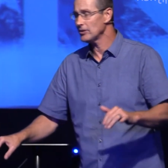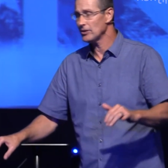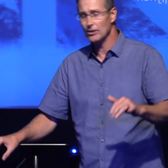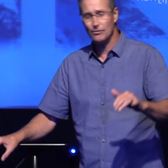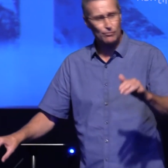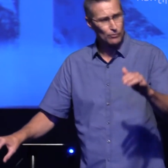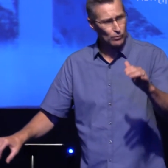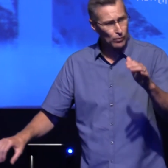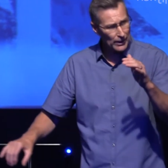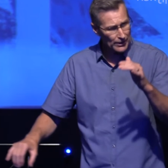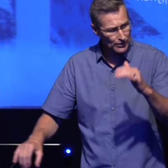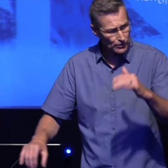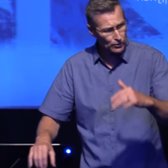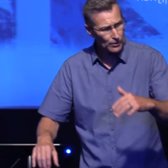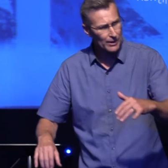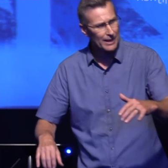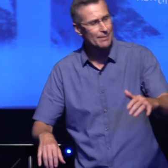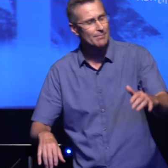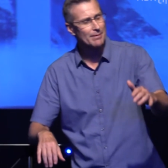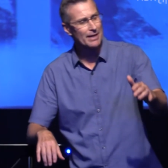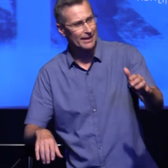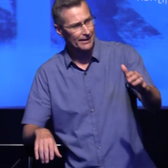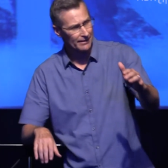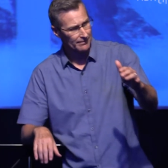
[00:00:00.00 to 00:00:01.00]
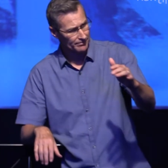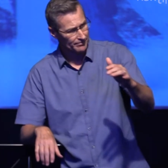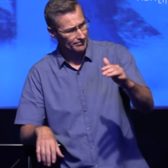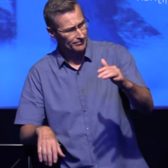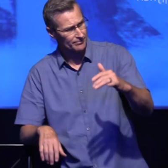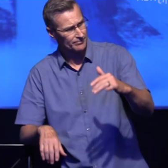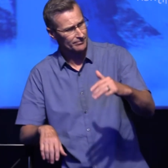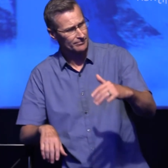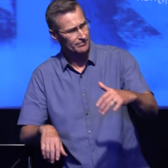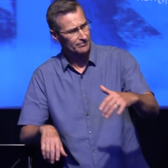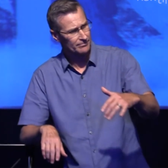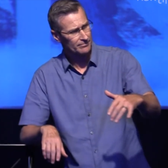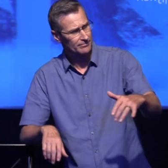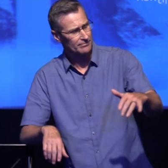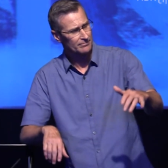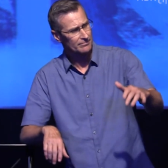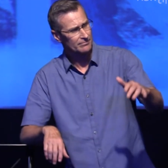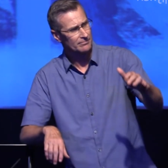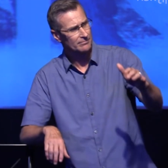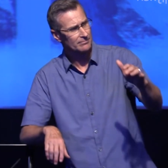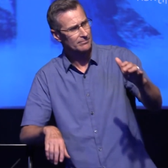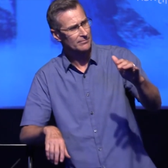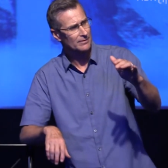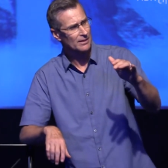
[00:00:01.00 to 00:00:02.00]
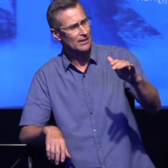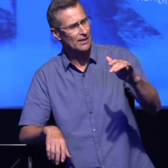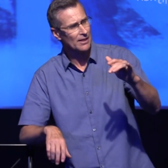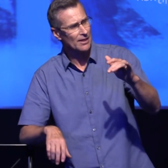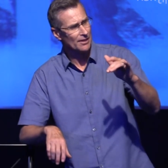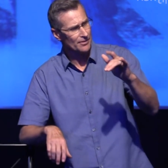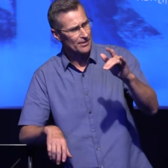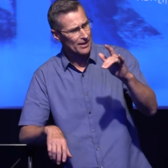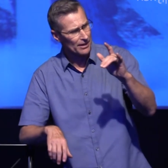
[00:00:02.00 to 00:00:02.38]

you've quit dreaming,